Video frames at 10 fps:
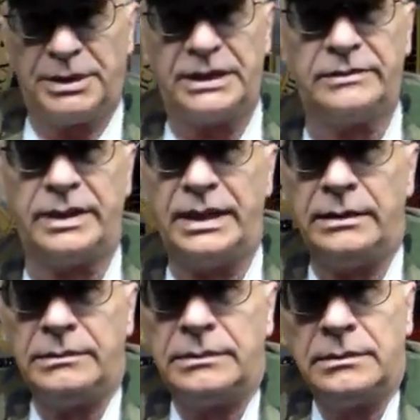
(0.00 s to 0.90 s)
but it's
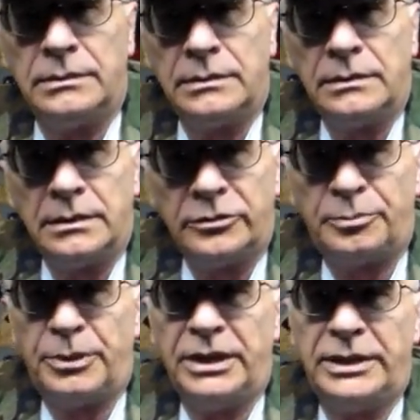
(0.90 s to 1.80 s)
a
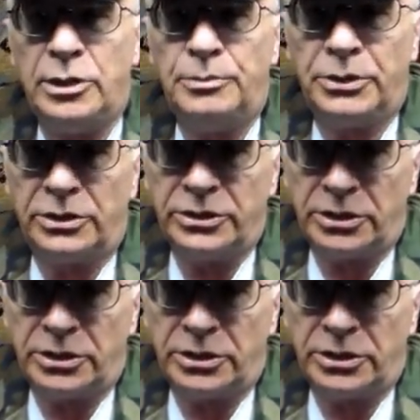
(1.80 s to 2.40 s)
spray that you put on